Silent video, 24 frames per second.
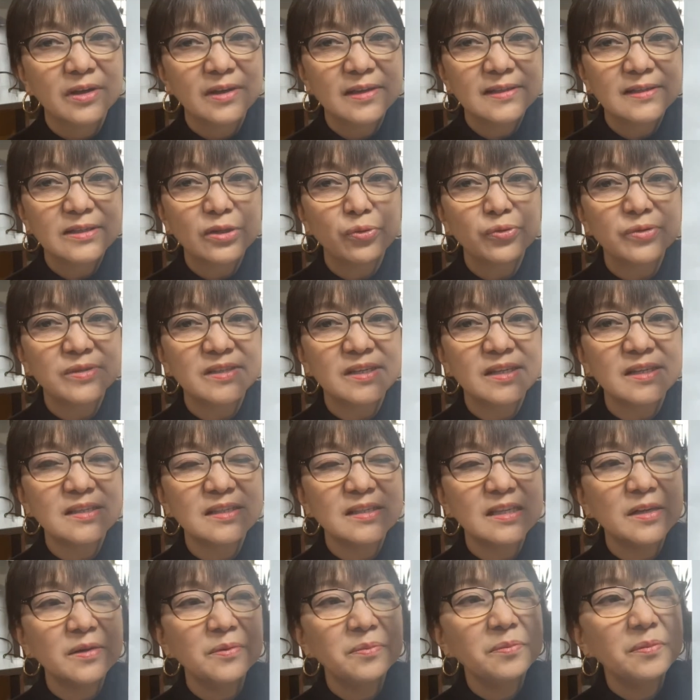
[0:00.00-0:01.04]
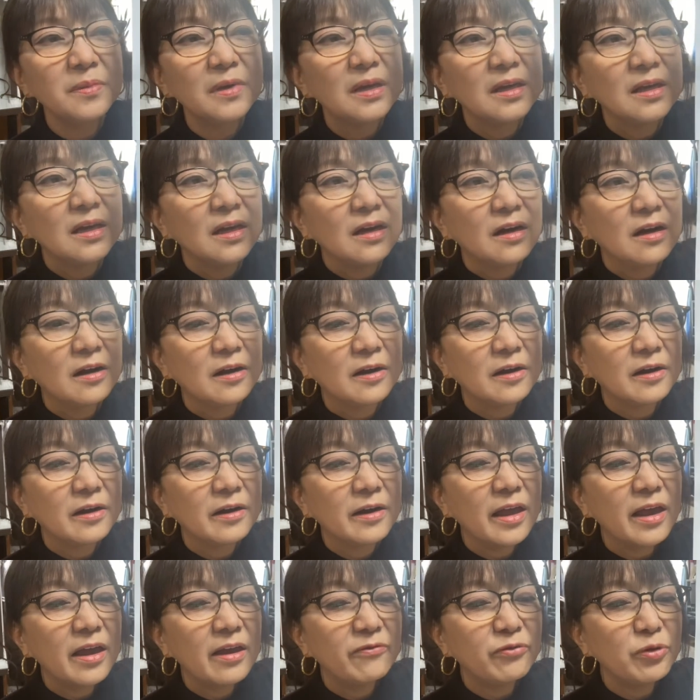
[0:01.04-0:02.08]
So system, uh,
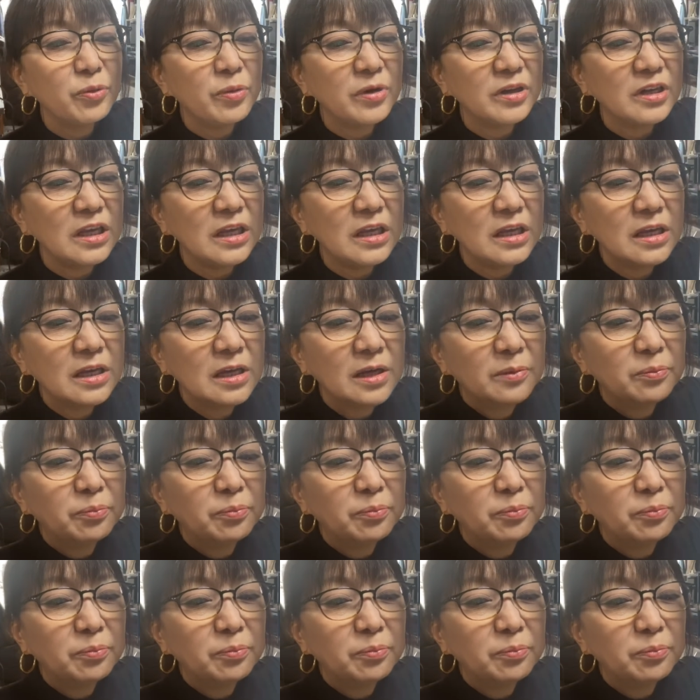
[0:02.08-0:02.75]
everybody,